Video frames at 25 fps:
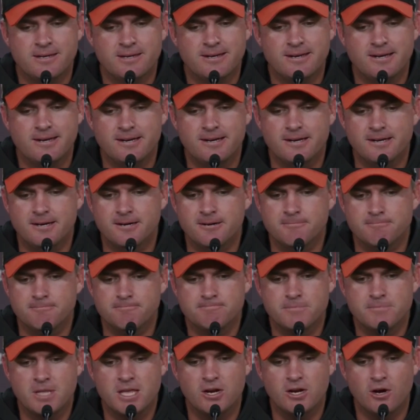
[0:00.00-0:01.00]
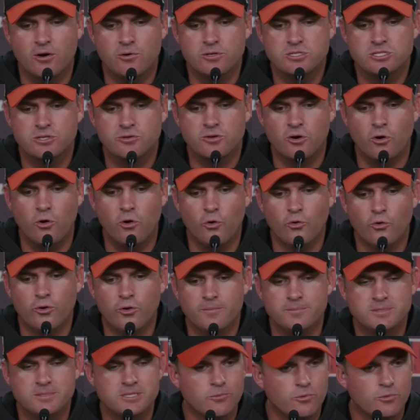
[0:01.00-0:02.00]
Um, you know, and so to hold
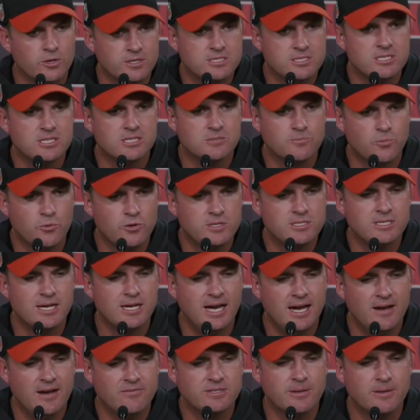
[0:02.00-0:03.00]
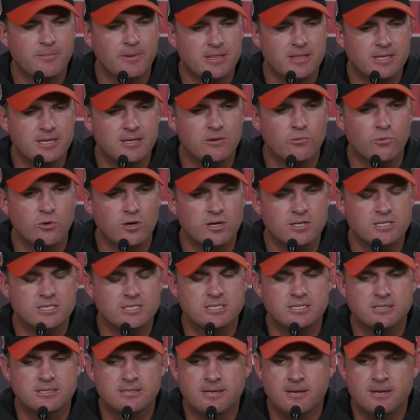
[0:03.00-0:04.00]
them to, what, six points at halftime, I think it
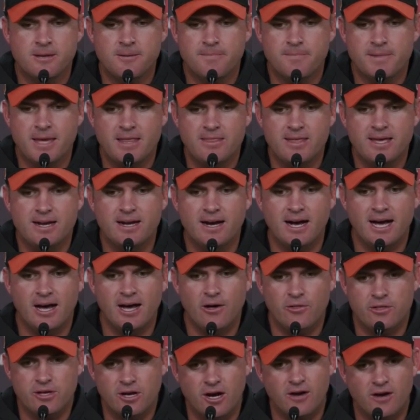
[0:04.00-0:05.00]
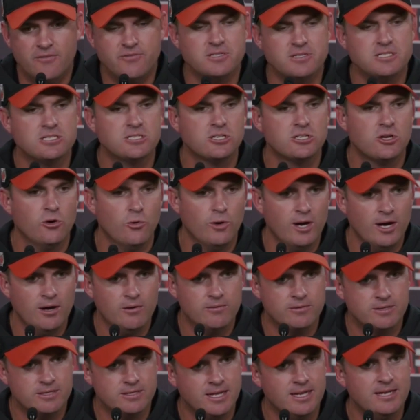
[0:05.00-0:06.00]
was, and then allow the offense to go
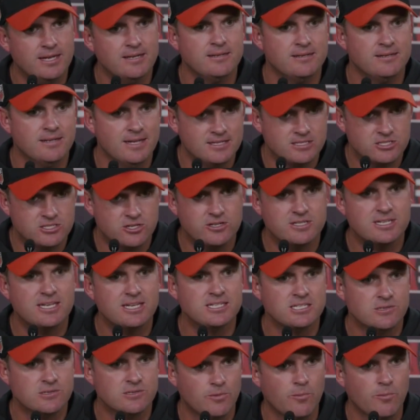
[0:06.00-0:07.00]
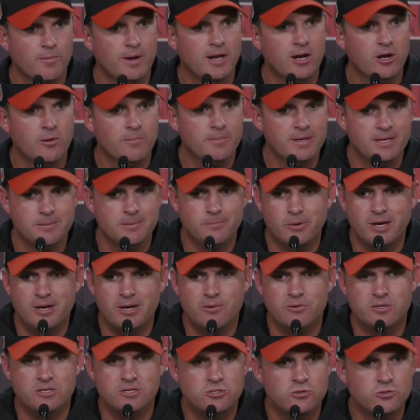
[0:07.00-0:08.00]
out and, and, and start to get some momentum and play
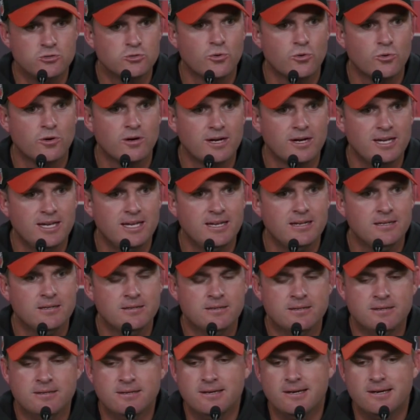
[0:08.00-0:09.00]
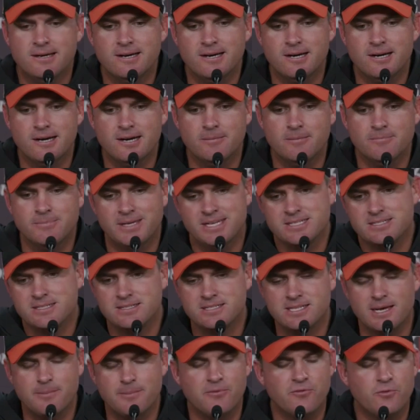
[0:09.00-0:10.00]
with a two-score lead, um, that's the
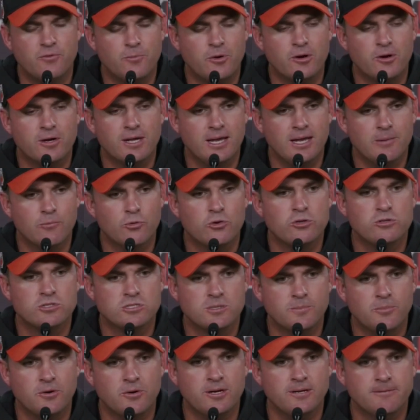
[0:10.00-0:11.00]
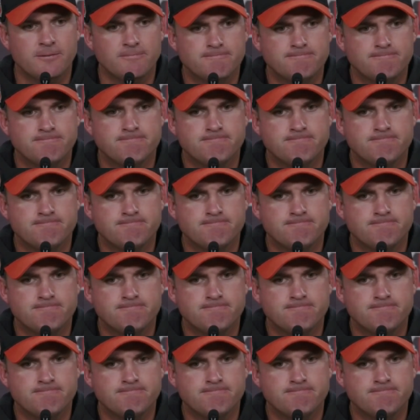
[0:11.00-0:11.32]
type of football game we're used to playing.